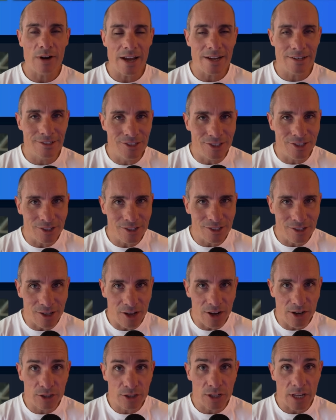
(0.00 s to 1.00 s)
I just
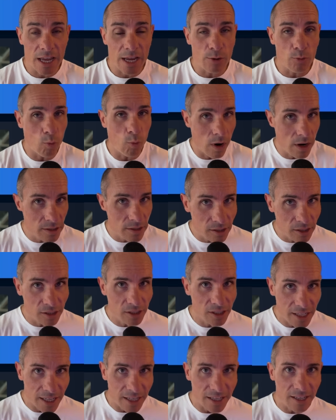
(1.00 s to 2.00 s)
launched a
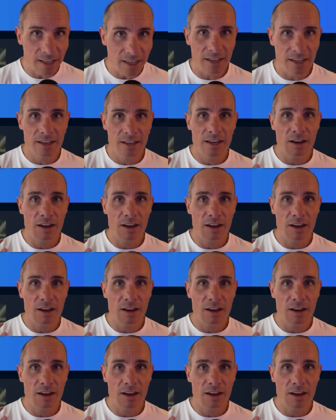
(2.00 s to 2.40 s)
one-click